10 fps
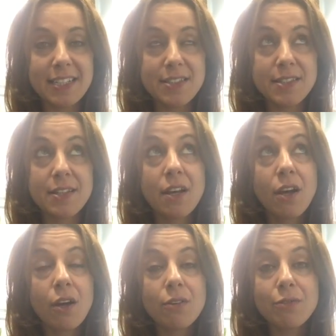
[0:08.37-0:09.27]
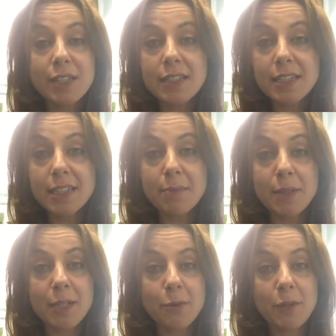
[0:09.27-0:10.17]
It's really
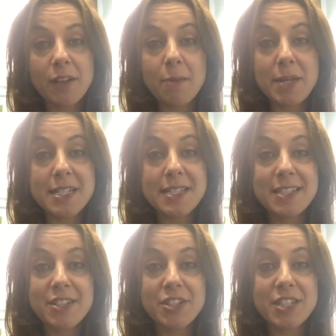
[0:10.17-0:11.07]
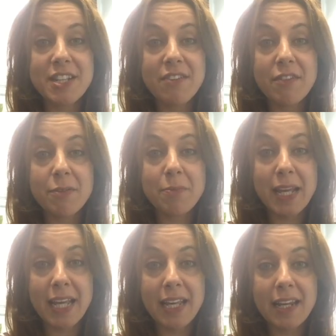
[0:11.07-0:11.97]
been one of the best decisions I've ever
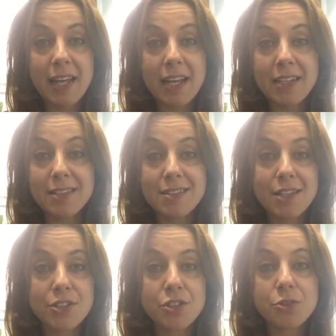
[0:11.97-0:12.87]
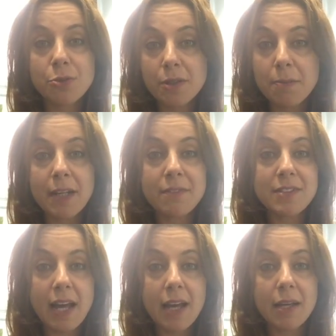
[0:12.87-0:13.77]
made, and in such a short amount of
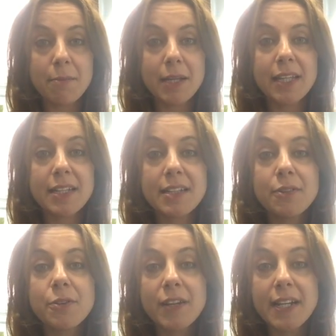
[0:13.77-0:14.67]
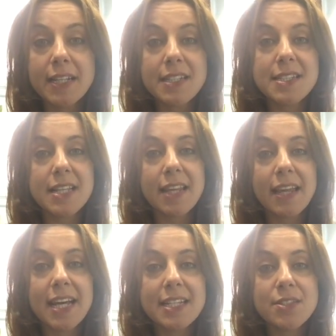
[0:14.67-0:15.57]
time, I can already say
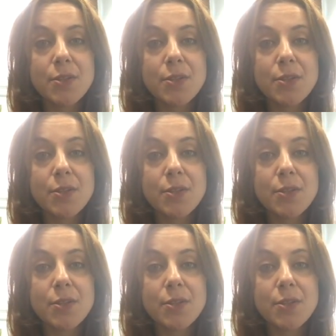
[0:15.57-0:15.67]
that.